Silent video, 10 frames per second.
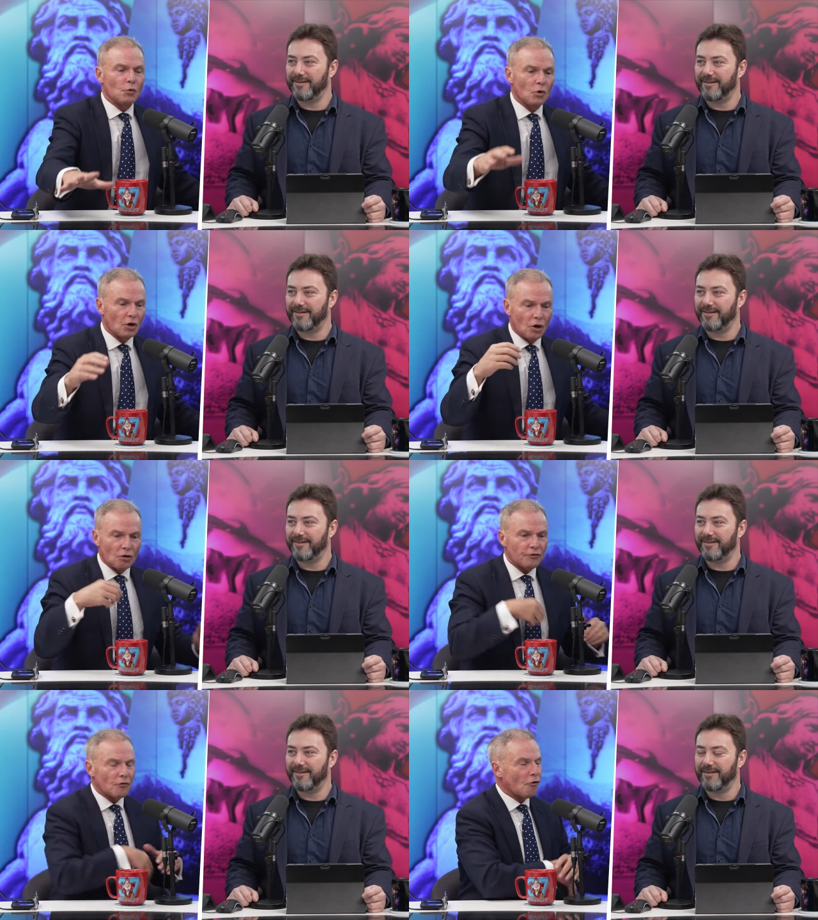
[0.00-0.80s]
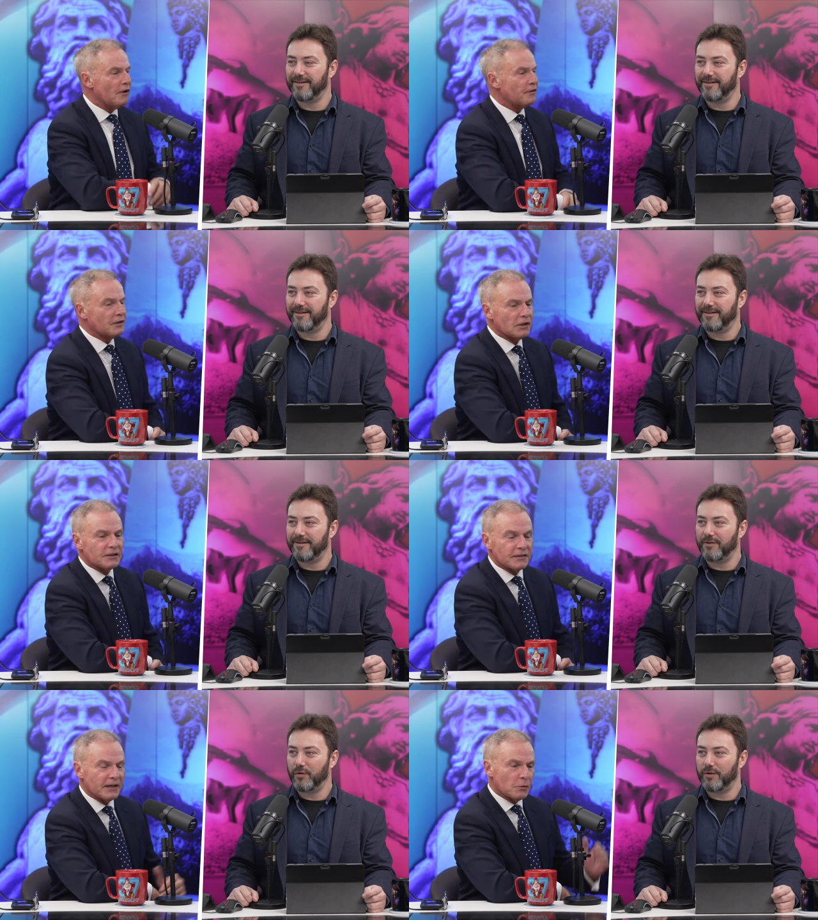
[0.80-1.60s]
Speaker 1: the world or anything
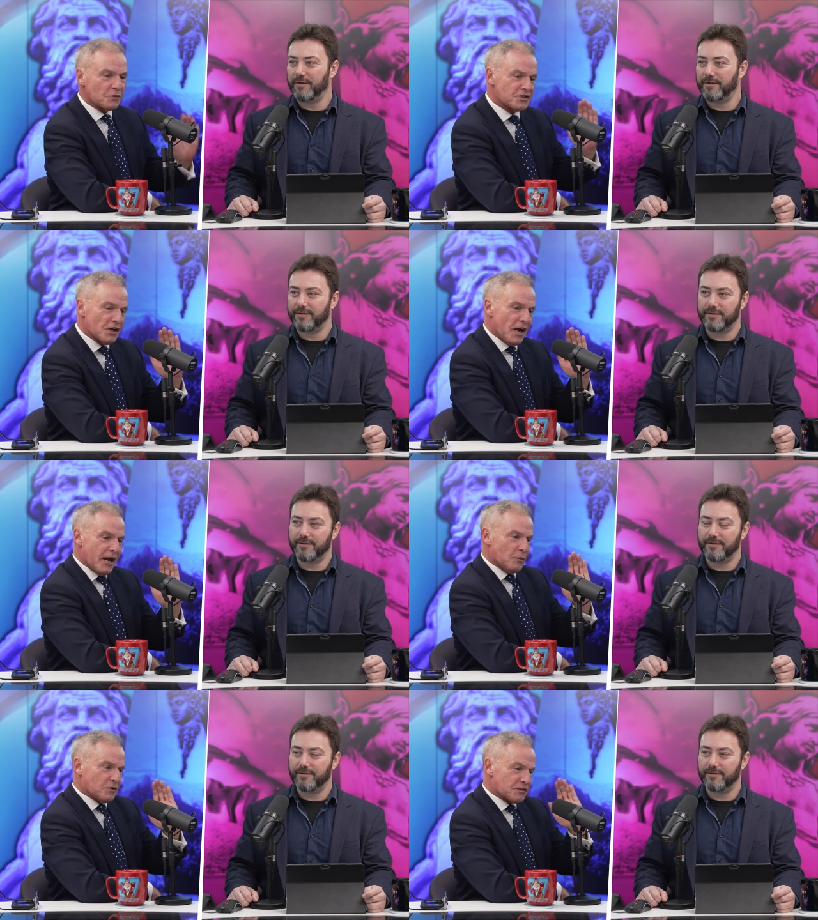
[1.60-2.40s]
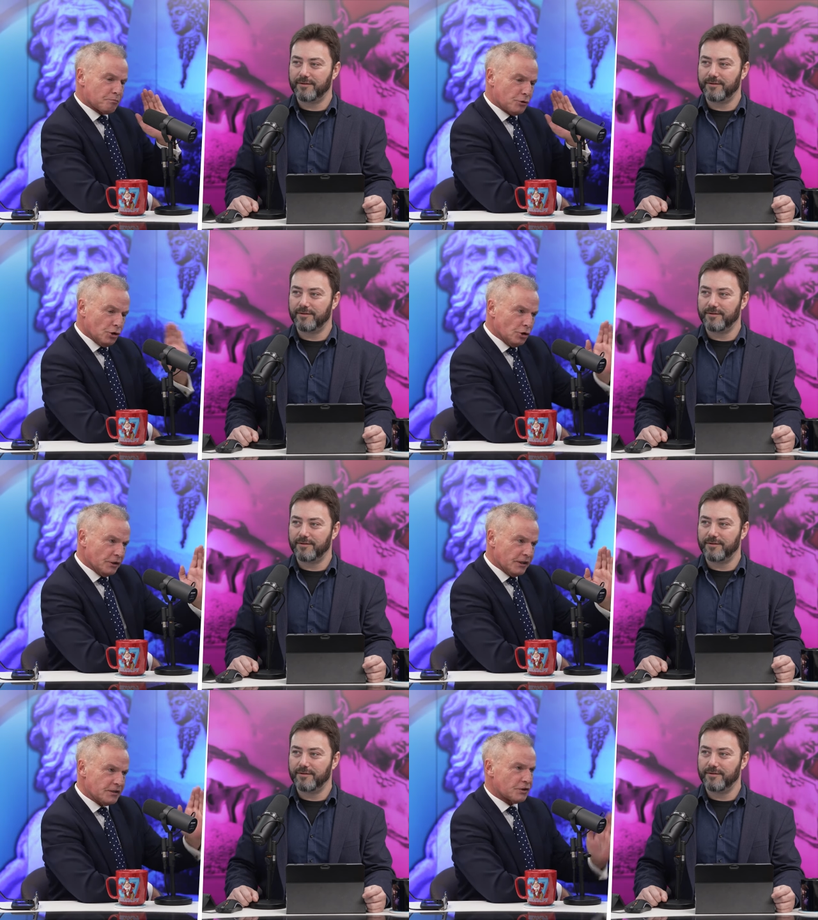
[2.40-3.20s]
like that. It was it was
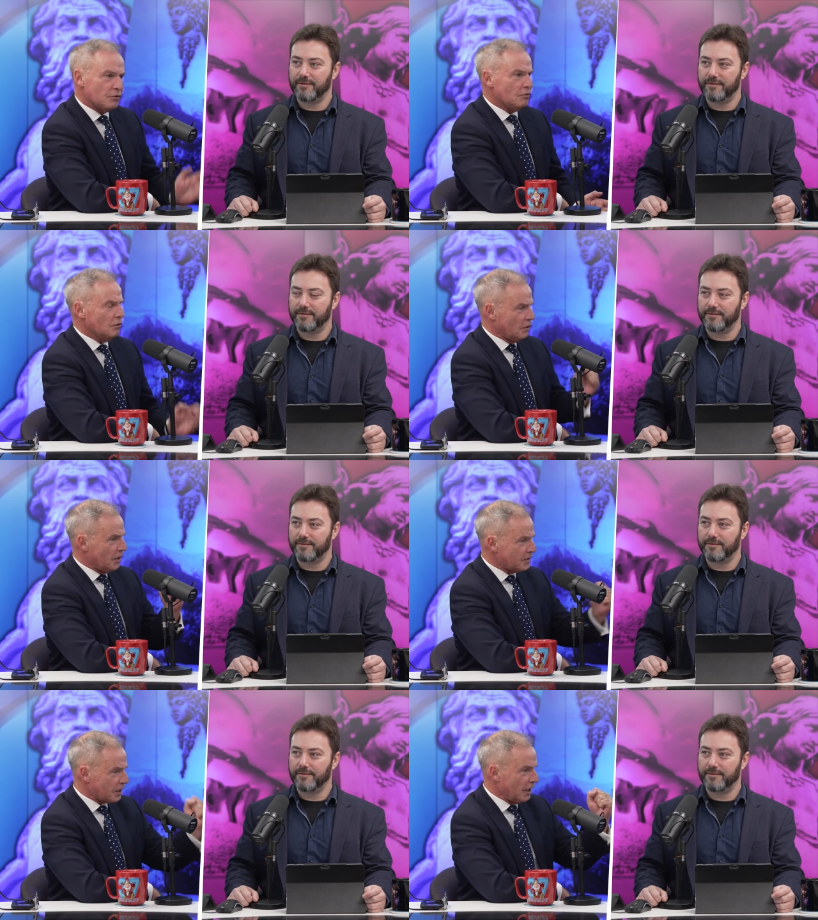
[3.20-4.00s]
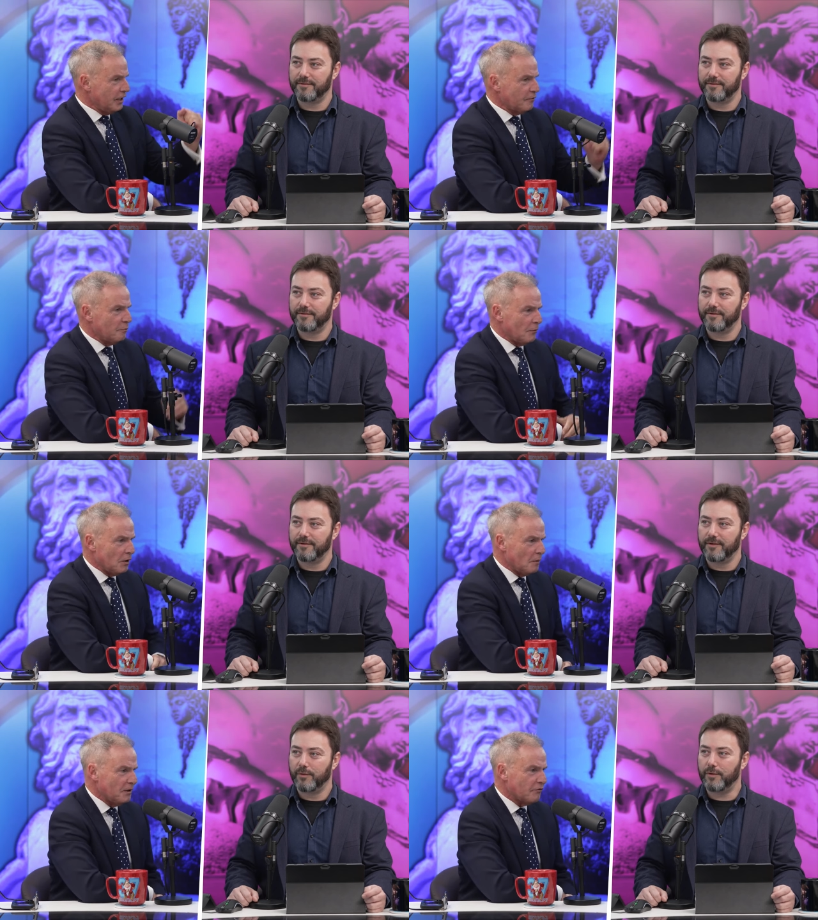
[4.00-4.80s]
purely to as a kind of
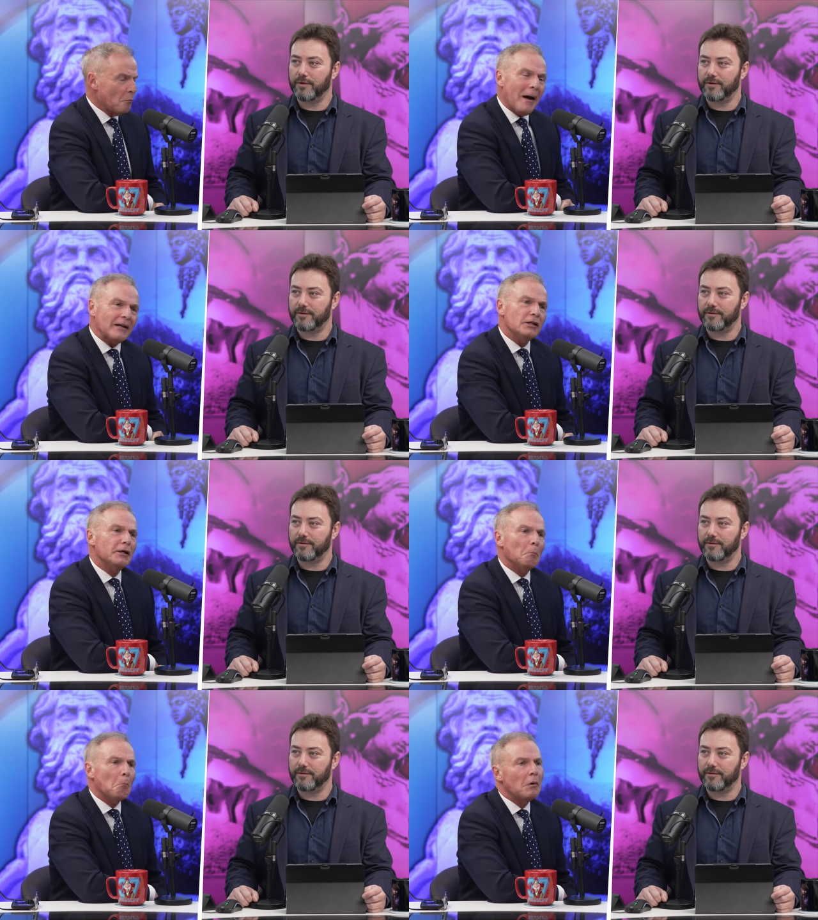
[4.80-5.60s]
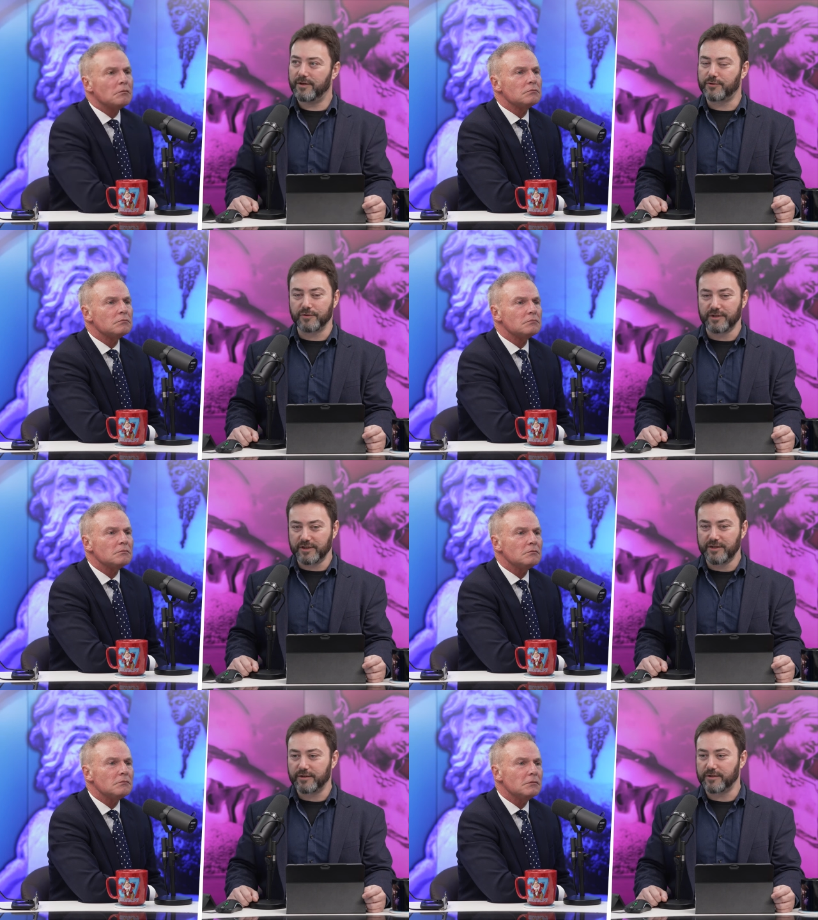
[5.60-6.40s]
a bit of a battle hymn.
Speaker 2: It's
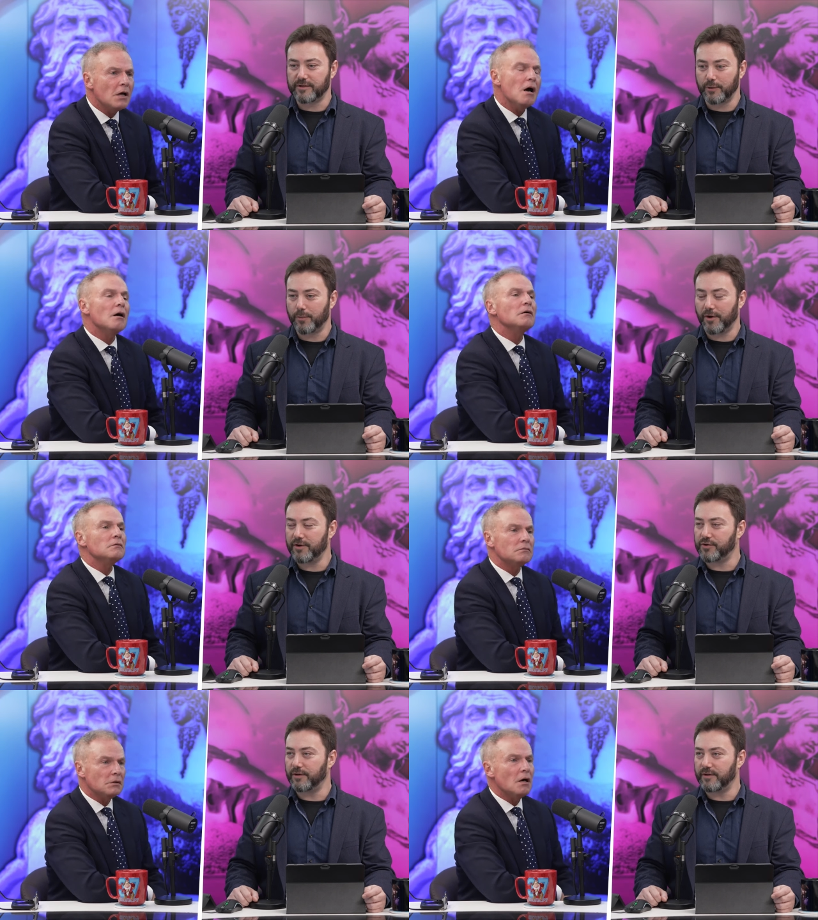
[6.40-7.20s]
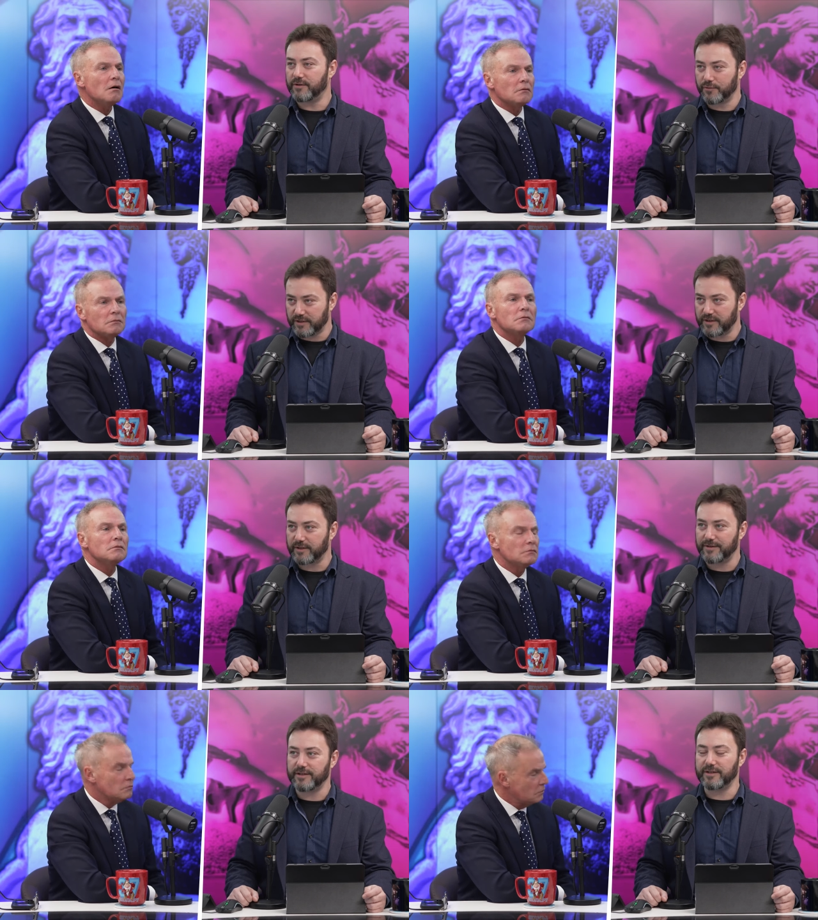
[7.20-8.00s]
resistance to yeah. oppression. Yeah. It's
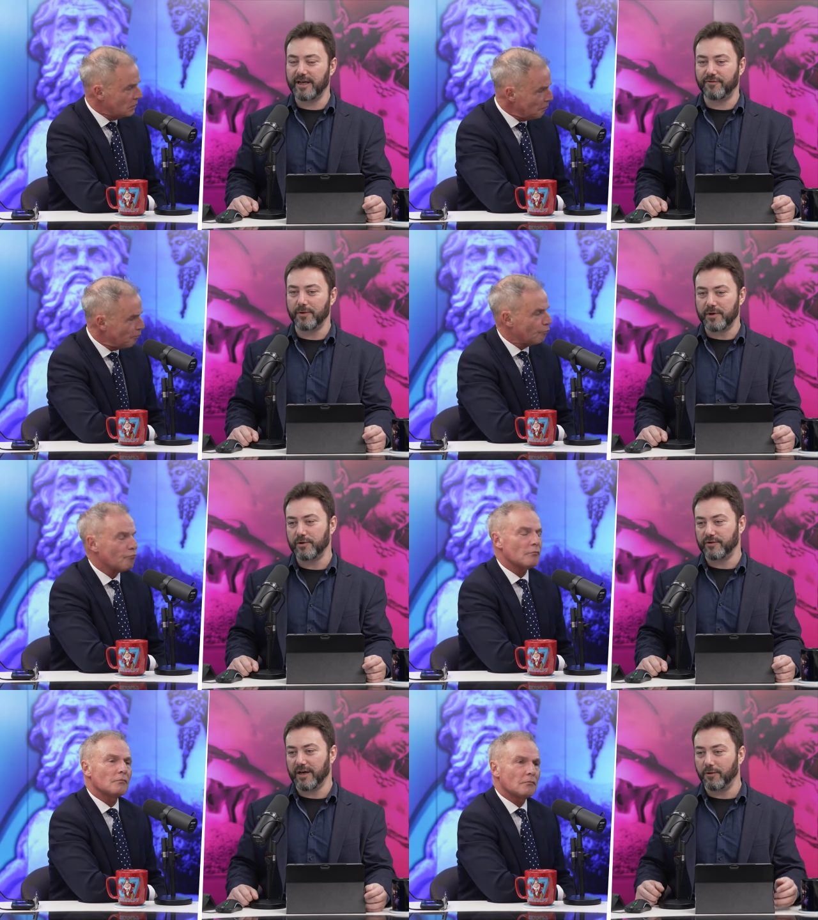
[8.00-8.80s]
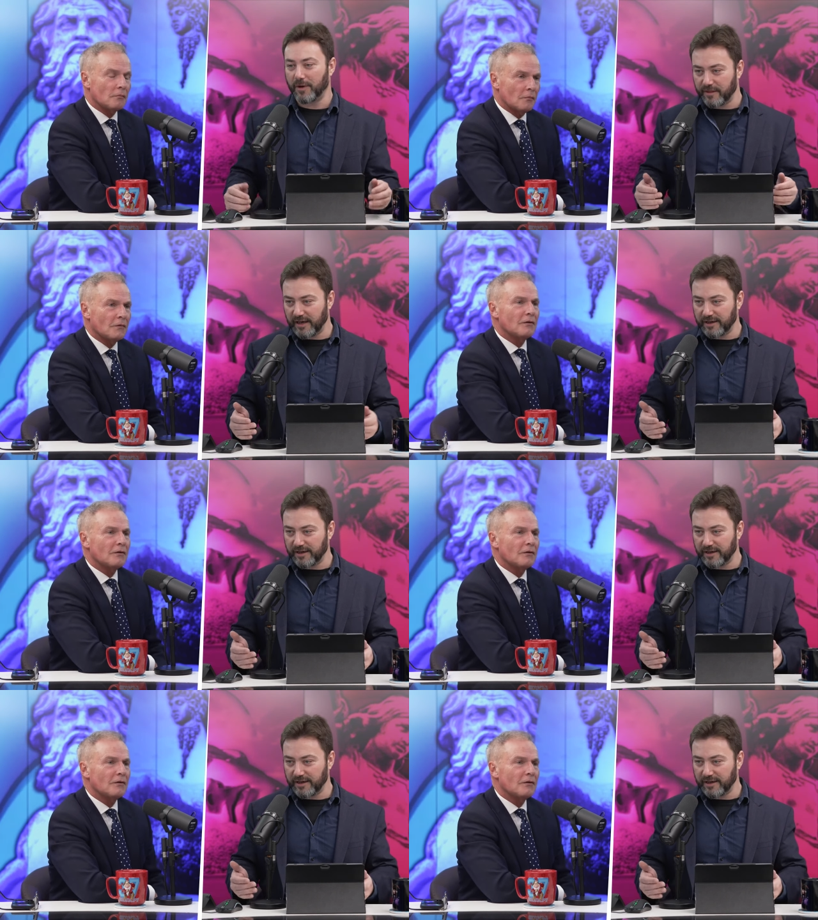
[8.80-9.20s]
resistance to slavery. I mean, you can tell by the